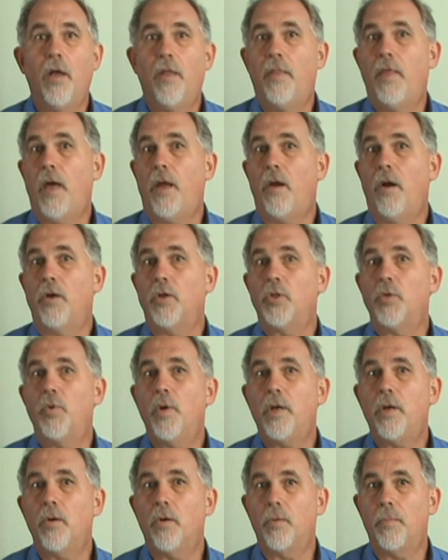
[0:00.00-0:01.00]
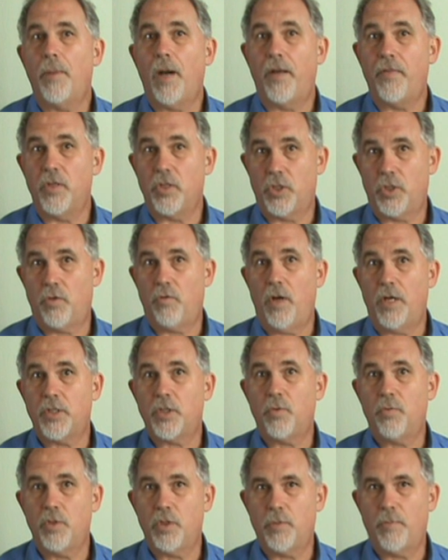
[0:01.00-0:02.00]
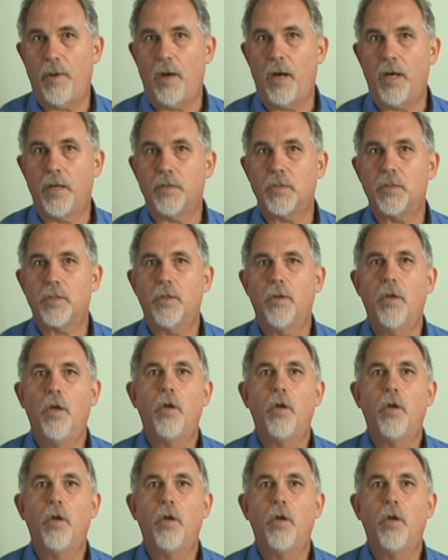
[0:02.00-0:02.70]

that are triggered by the stress response